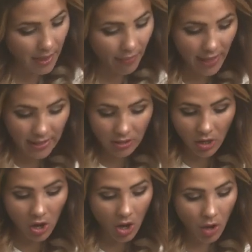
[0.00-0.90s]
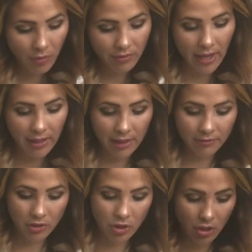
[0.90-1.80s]
And that's all we've got
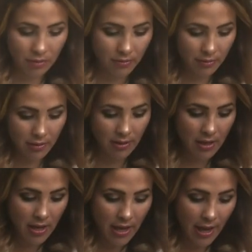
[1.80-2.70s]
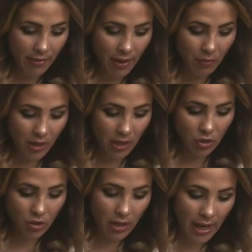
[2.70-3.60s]
left to do. And then we're going to
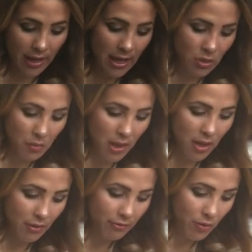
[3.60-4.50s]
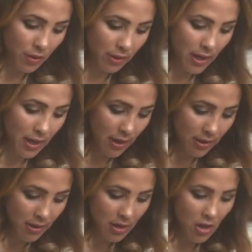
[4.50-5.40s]
do that as well for
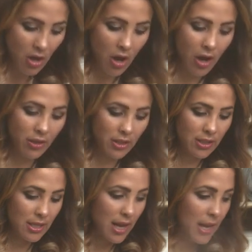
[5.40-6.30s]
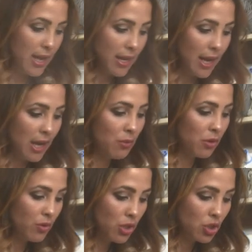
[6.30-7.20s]
the other side. And
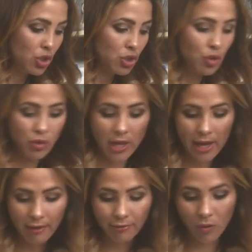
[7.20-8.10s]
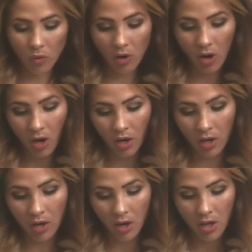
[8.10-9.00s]
we're going to do that for
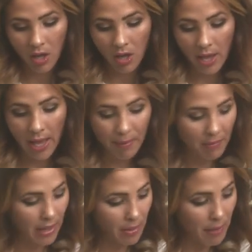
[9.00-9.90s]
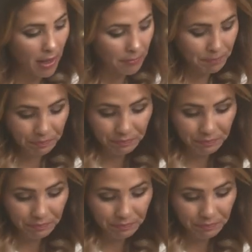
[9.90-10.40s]
our hem at the bottom.